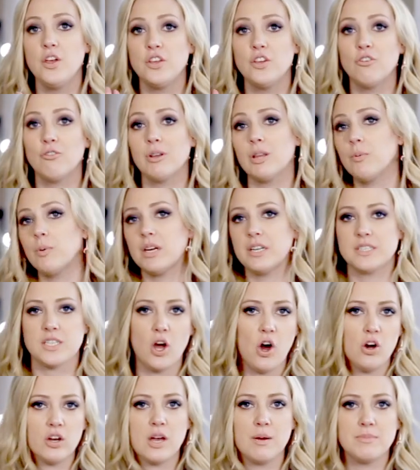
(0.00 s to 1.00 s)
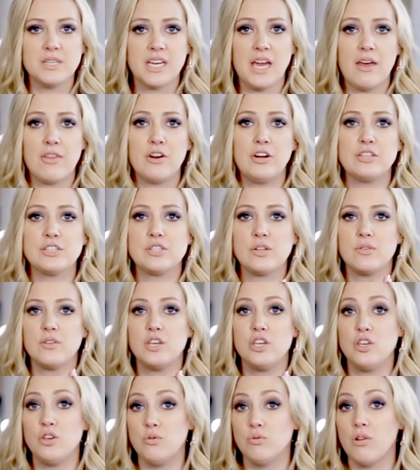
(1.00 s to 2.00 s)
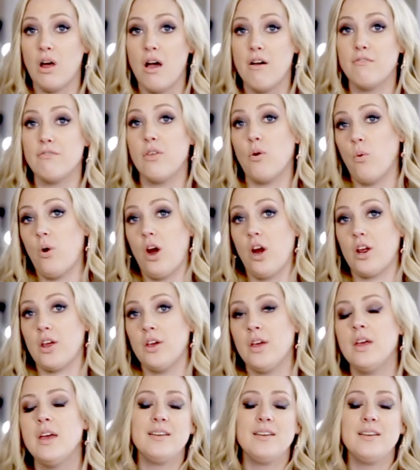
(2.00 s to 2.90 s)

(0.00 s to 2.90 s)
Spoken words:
You really want it to all come together so that you love the work.